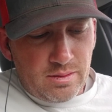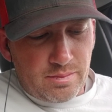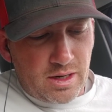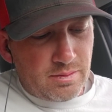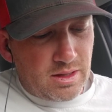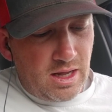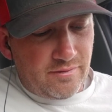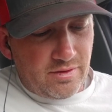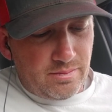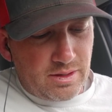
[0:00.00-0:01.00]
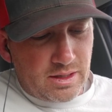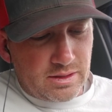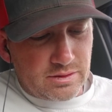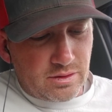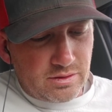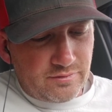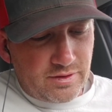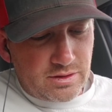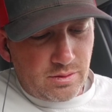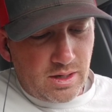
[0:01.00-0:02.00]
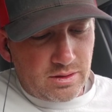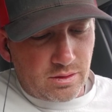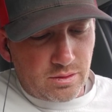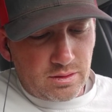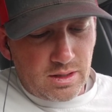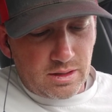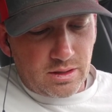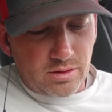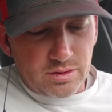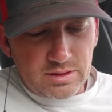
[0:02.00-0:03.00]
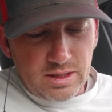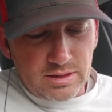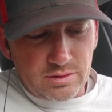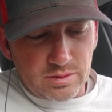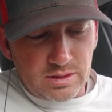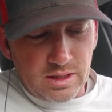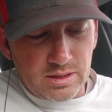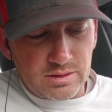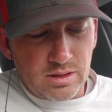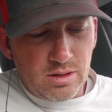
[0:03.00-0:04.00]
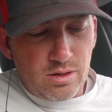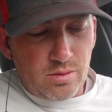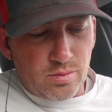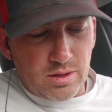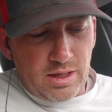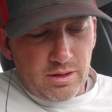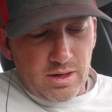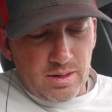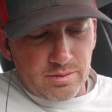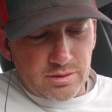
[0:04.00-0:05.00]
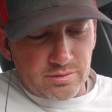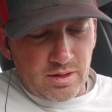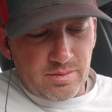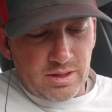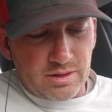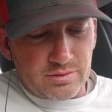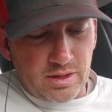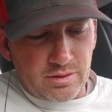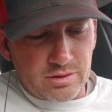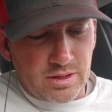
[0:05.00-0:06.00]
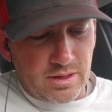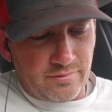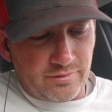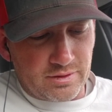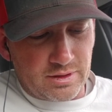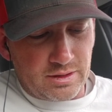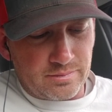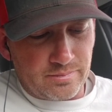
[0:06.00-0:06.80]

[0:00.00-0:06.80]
But I am glad of it, because those of us who had the good luck and good taste to attend were later able to reminisce rather triumphantly.